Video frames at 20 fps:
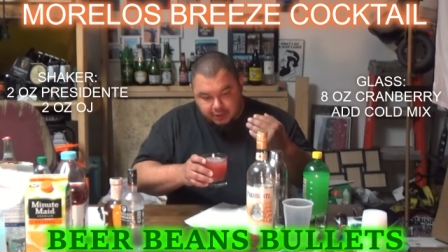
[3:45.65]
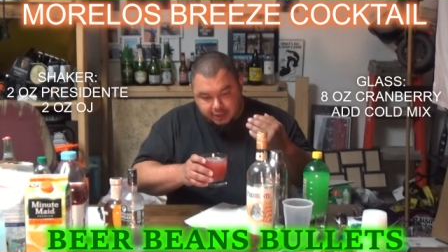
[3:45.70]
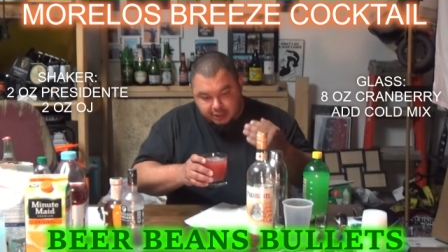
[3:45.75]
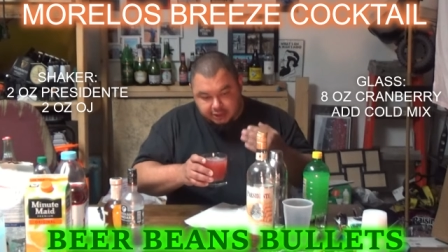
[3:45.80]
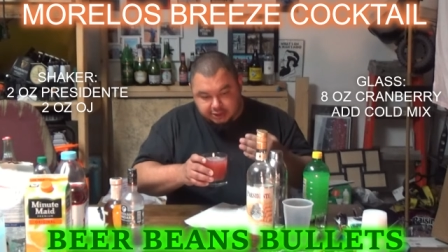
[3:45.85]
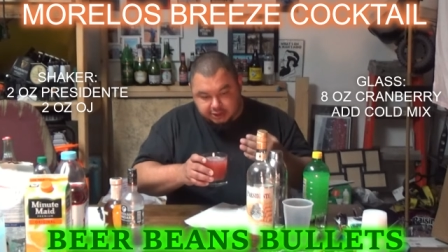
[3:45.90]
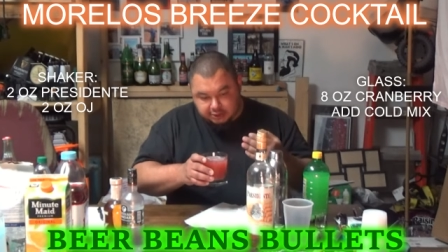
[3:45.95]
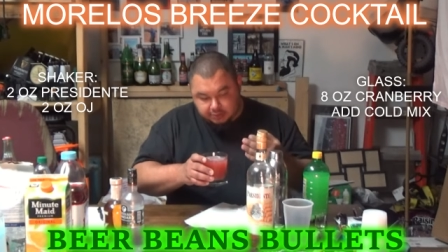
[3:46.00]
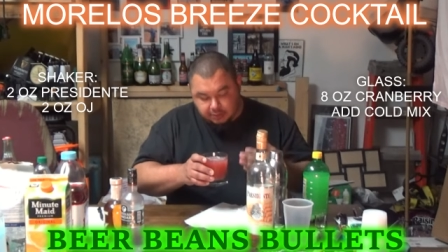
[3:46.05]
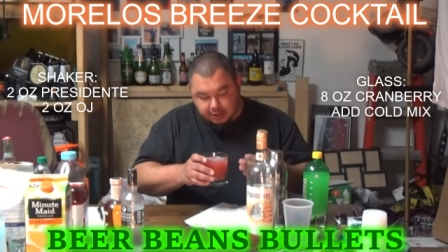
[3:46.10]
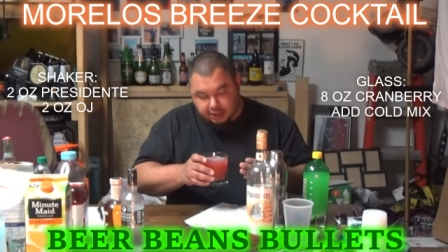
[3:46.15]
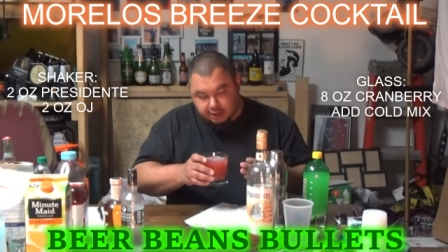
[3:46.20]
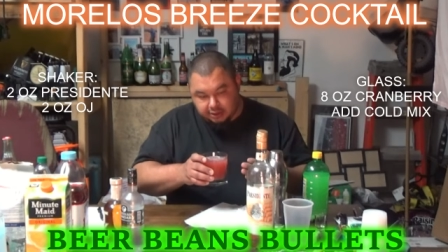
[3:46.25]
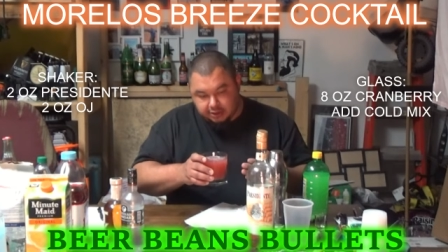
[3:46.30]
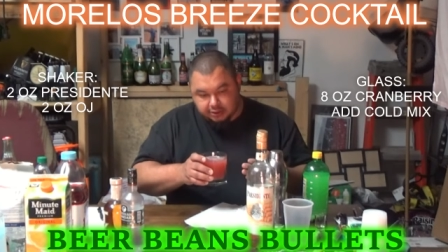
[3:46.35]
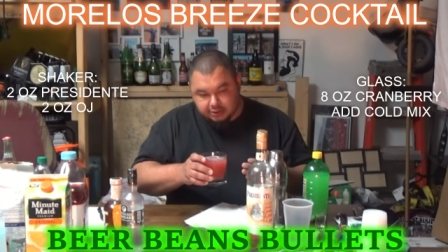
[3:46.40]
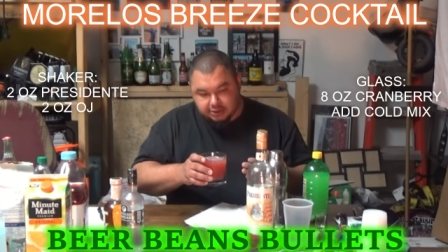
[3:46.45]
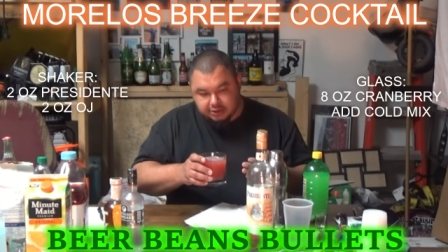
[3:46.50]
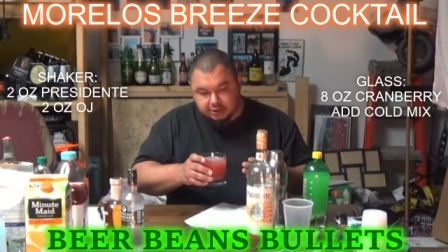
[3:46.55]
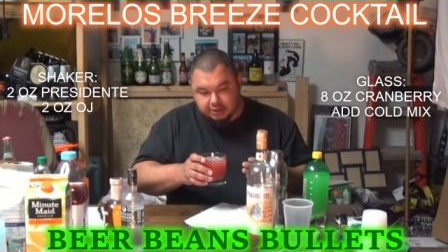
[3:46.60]
It
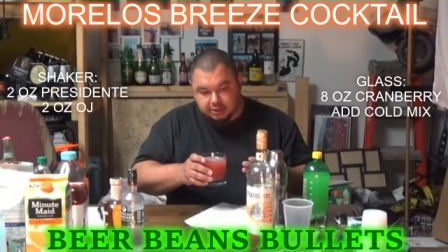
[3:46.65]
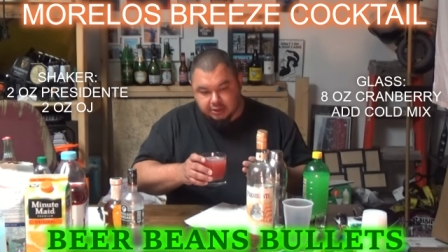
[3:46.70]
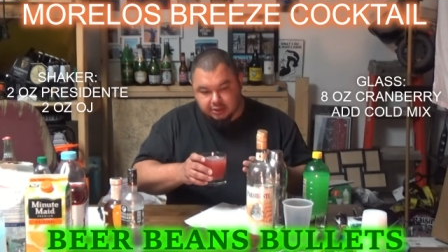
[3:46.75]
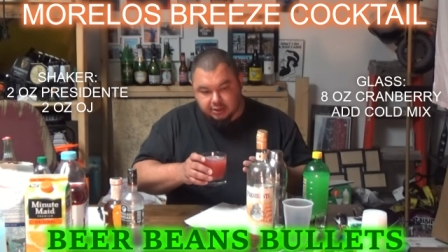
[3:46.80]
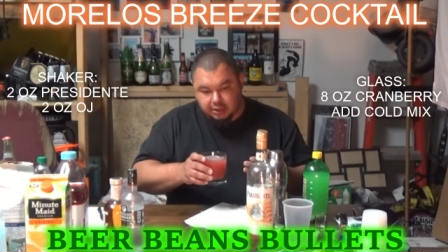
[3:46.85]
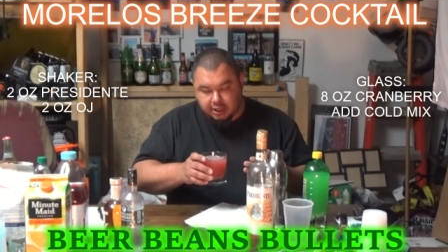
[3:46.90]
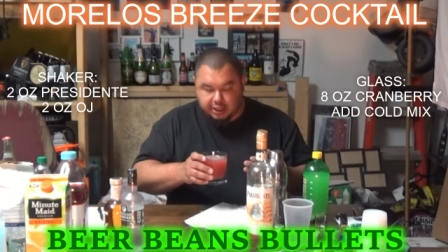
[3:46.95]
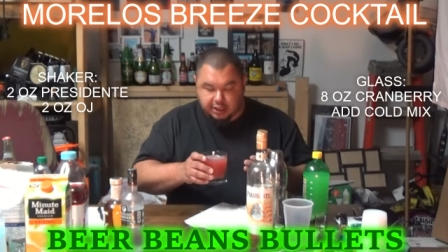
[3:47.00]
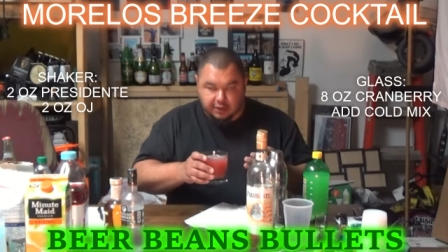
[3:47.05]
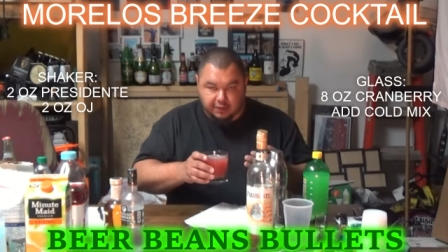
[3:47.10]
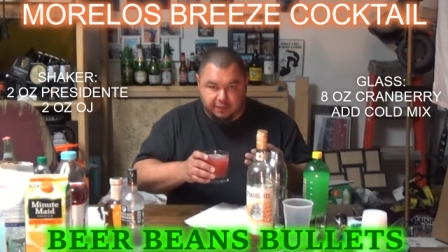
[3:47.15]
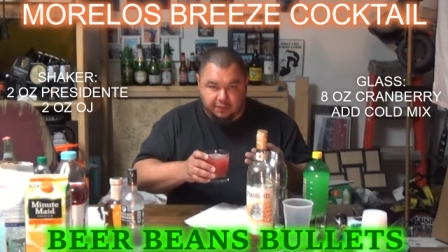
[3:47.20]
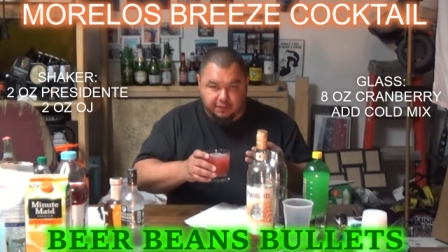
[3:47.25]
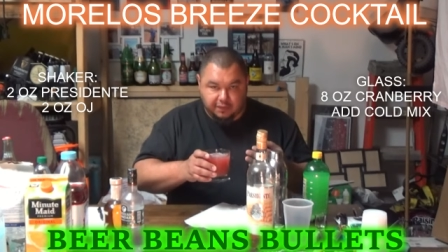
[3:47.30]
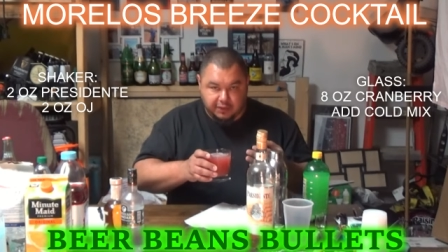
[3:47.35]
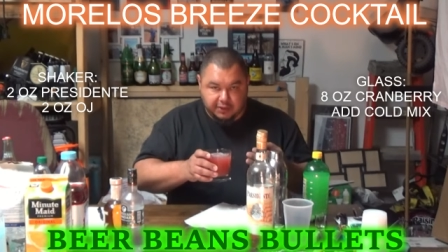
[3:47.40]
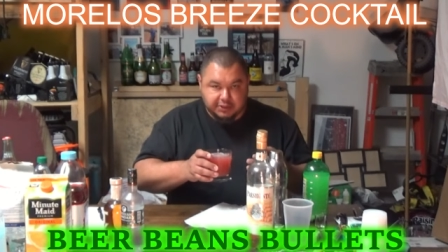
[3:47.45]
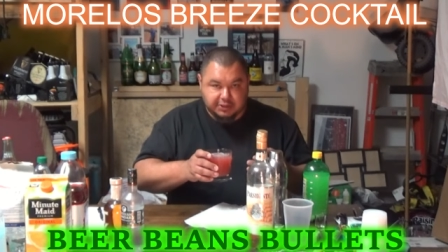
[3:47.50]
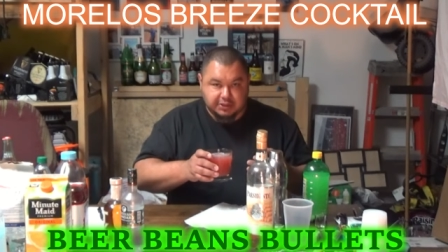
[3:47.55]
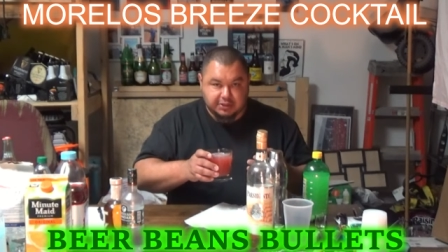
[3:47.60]
smells like a
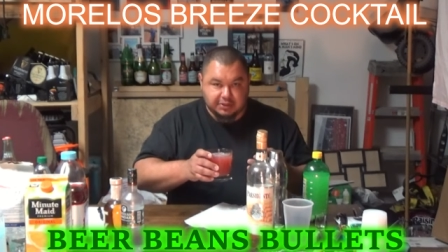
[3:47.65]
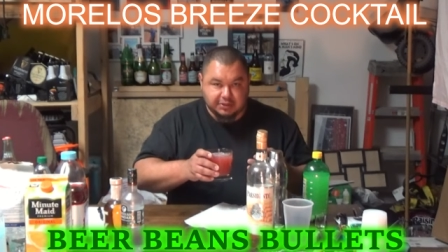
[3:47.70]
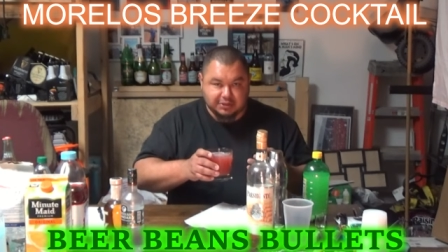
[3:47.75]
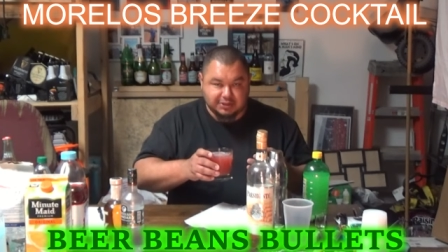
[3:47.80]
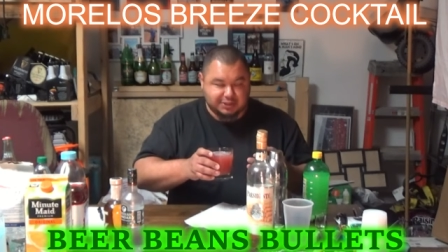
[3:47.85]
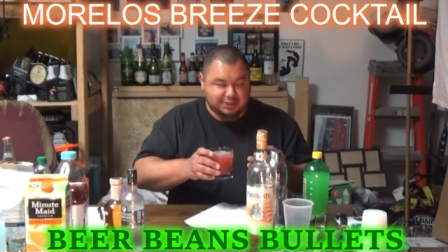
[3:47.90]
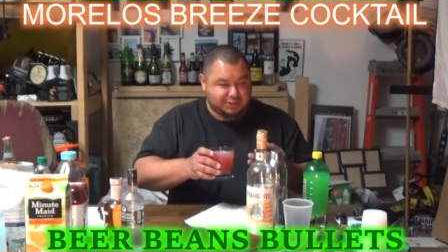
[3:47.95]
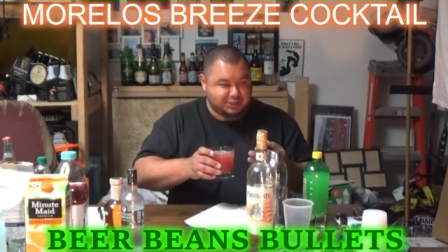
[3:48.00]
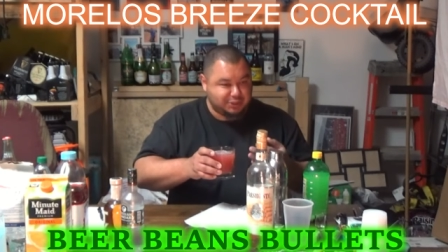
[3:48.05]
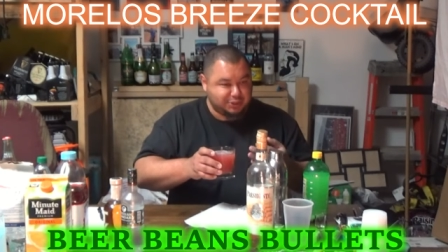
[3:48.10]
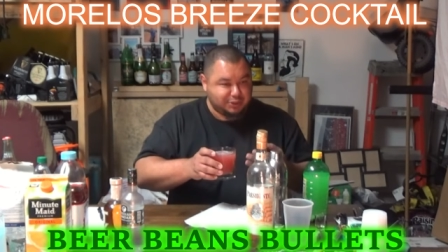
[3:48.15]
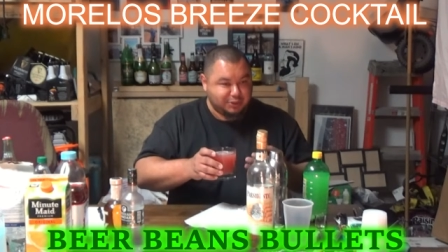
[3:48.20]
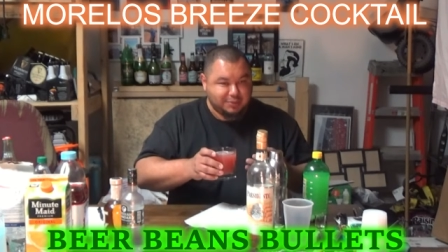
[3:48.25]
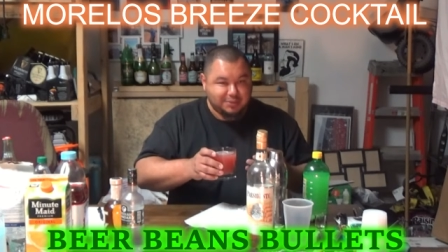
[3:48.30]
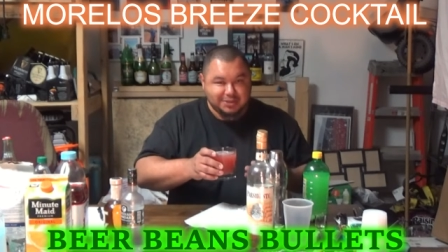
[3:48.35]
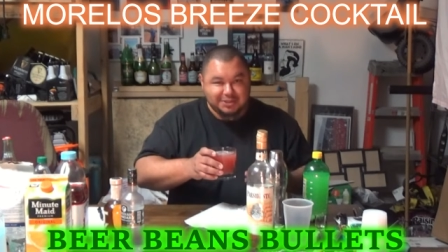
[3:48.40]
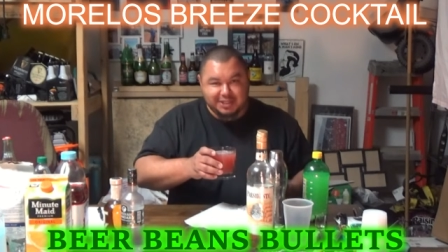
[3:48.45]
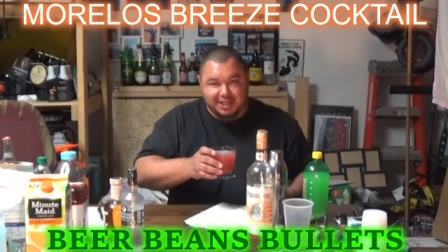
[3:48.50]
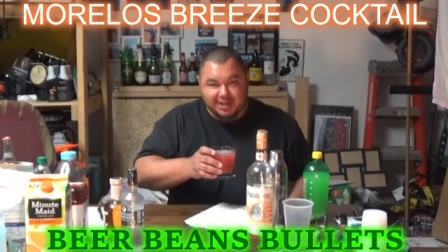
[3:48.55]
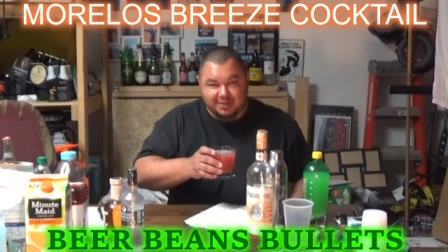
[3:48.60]
Flintstones
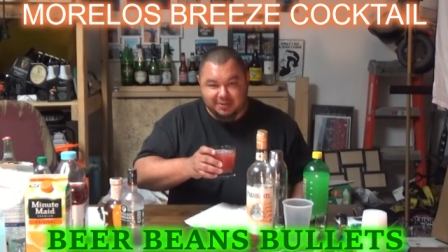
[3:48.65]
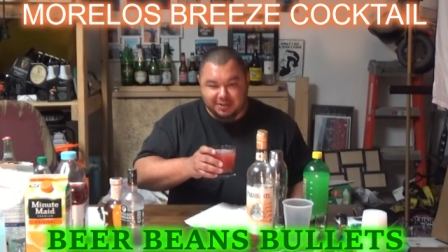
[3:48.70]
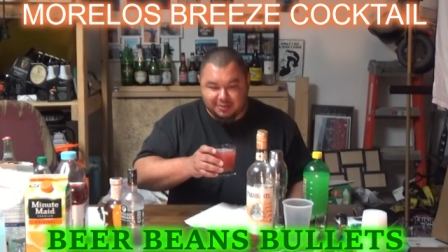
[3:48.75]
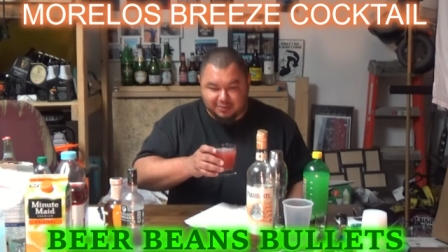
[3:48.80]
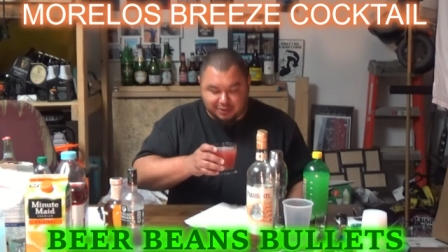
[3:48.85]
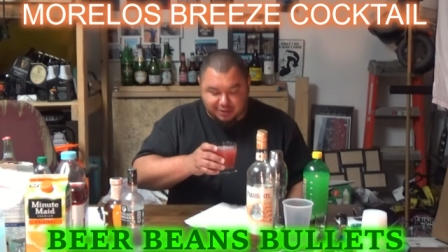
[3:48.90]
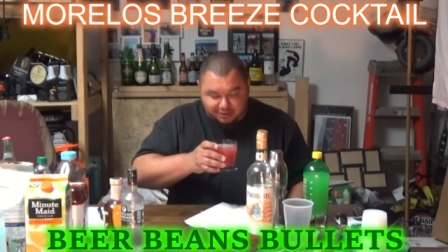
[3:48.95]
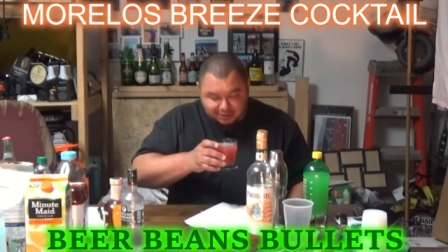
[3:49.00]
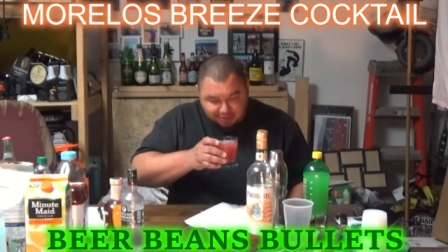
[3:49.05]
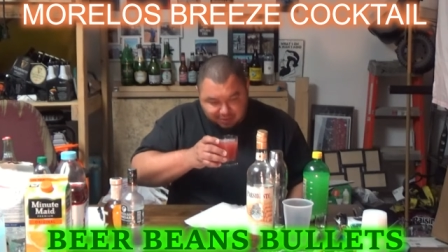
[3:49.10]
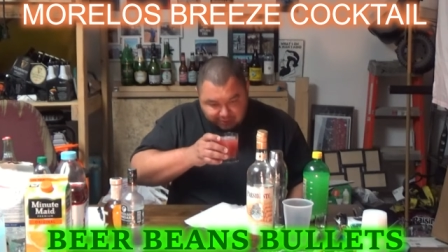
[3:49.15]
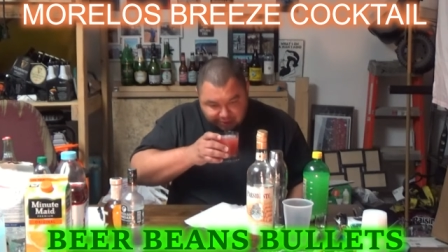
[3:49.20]
chewable tablet, bro.